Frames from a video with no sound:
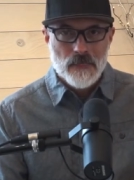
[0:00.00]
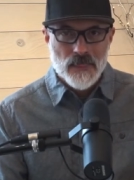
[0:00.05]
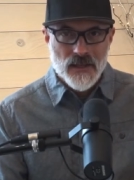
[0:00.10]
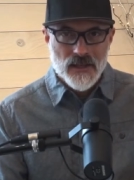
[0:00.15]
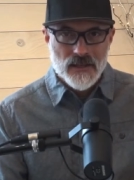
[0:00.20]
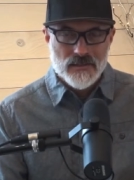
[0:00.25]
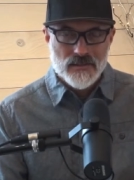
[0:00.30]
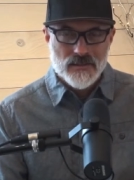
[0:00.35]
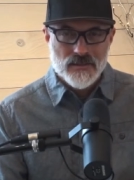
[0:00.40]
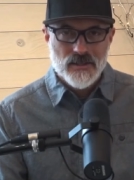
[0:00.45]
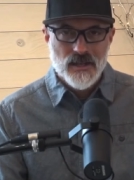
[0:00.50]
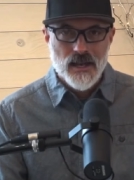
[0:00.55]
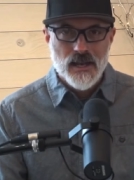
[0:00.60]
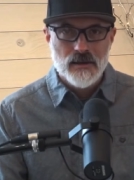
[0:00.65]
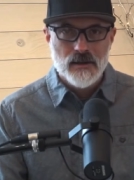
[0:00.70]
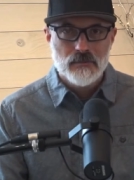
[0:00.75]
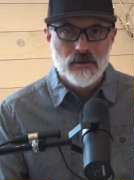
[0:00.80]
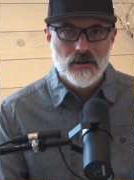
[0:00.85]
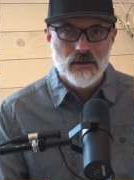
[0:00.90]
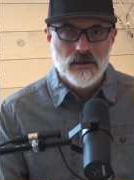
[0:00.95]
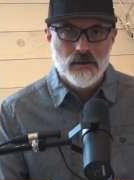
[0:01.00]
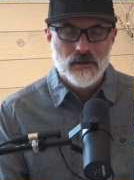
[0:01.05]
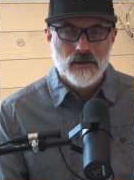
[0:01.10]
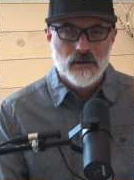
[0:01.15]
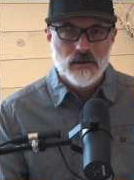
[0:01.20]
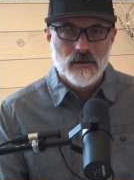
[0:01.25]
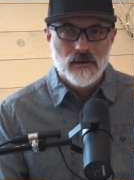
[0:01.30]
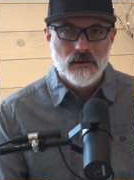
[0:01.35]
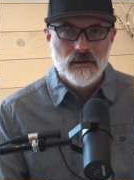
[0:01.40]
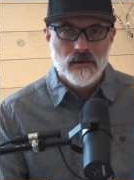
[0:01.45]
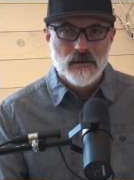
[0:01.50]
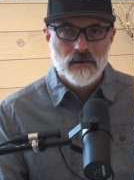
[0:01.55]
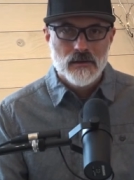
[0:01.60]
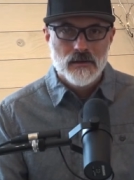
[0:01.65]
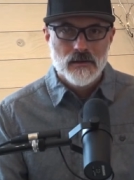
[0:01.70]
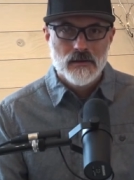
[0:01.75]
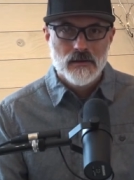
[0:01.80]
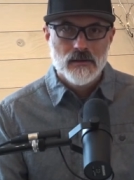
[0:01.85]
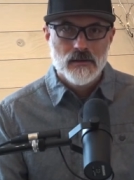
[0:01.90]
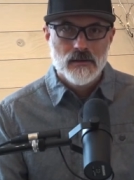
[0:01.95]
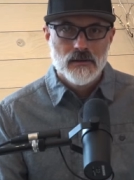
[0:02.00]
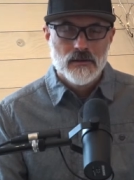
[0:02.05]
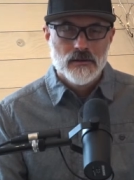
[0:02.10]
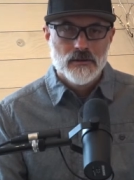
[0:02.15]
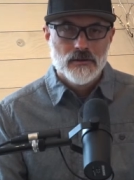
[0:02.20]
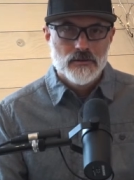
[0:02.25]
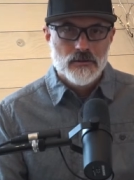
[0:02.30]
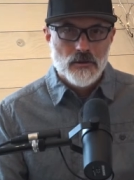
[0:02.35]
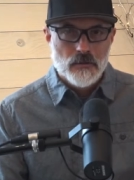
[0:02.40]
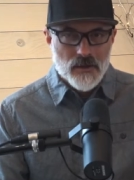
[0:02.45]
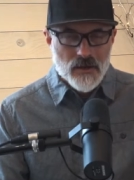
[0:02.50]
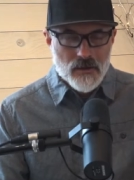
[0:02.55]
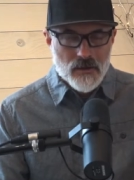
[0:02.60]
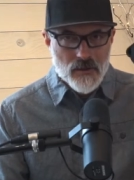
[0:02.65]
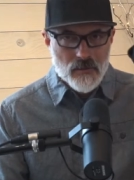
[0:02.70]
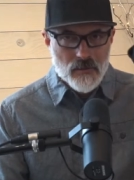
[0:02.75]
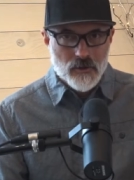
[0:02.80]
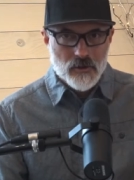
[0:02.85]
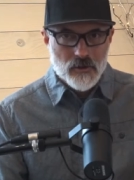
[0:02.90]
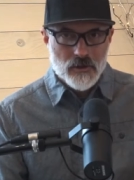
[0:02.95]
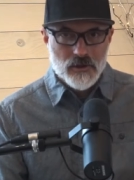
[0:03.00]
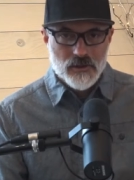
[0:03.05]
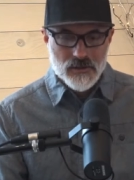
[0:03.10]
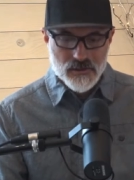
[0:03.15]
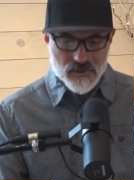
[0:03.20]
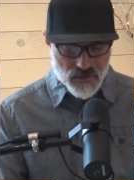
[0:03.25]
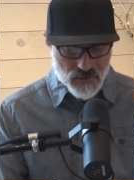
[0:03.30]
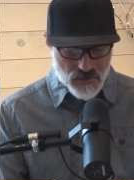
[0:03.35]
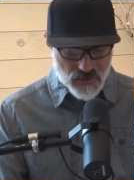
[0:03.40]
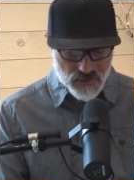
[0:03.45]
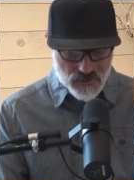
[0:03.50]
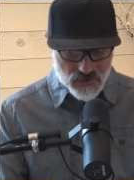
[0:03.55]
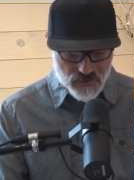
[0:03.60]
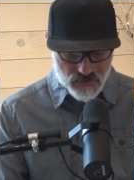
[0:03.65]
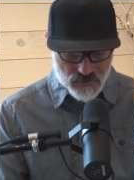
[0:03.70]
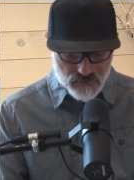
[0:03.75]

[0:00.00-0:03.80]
escape. So many people look to this